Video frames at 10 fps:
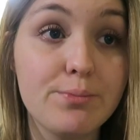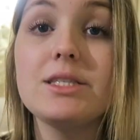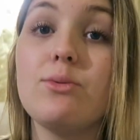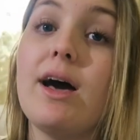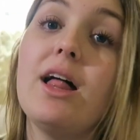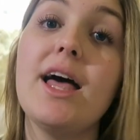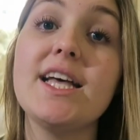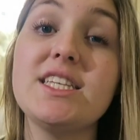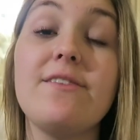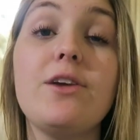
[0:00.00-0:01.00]
As well
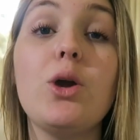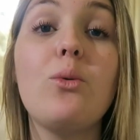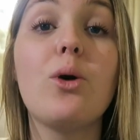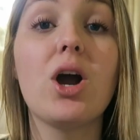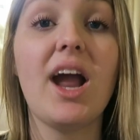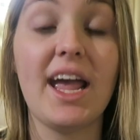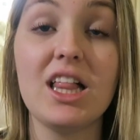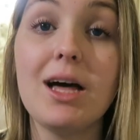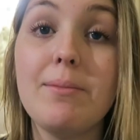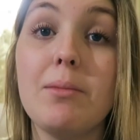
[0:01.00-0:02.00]
as if you were a
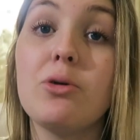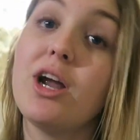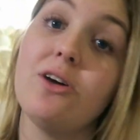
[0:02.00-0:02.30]
club member,